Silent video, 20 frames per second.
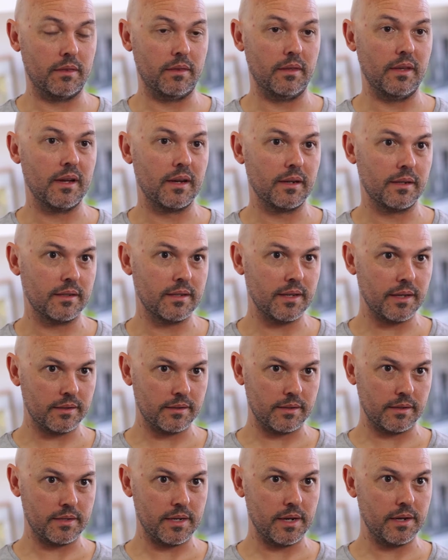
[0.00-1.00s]
The
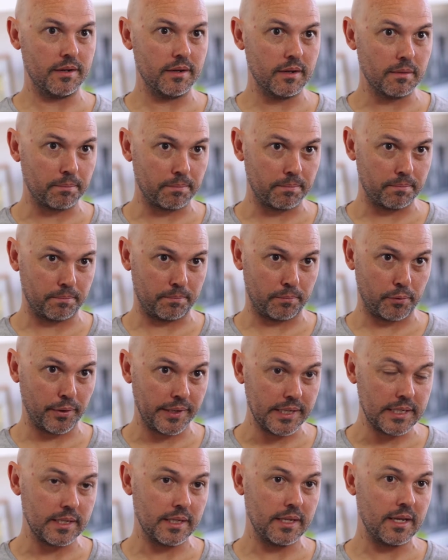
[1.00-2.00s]
architects attended a
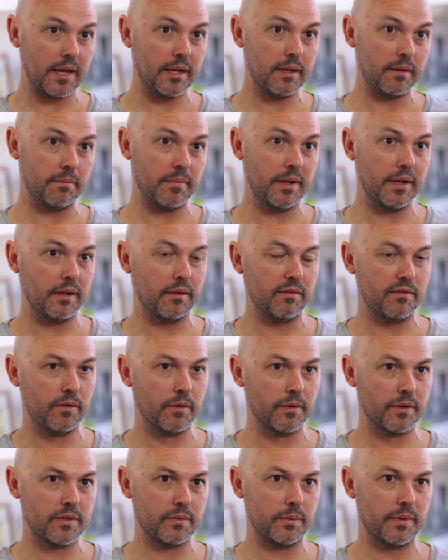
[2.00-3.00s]
pre-DA meeting
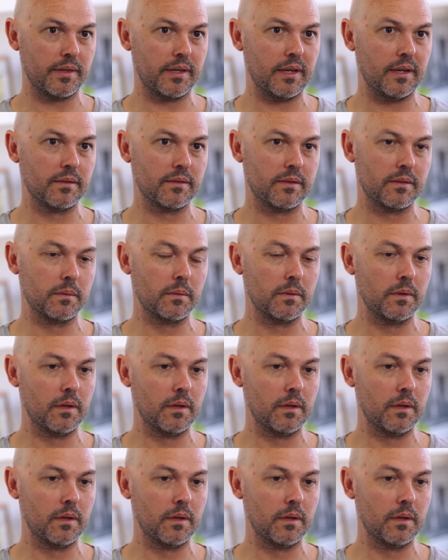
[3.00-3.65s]
for us with council,